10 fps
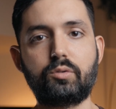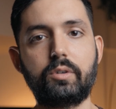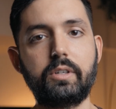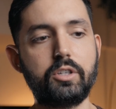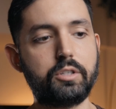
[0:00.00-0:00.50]
is
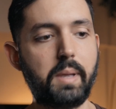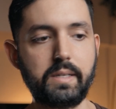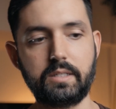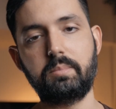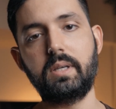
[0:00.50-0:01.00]
really just
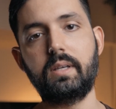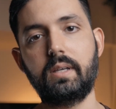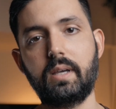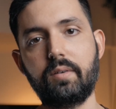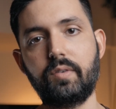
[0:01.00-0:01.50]
meant to
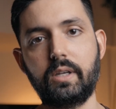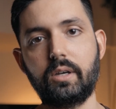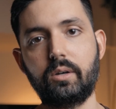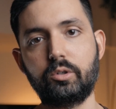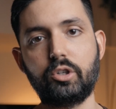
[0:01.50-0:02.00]
be a
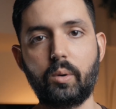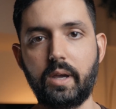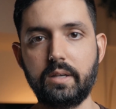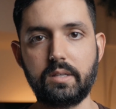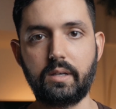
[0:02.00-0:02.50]
video
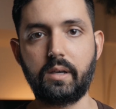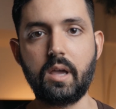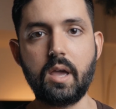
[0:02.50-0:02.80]
showcasing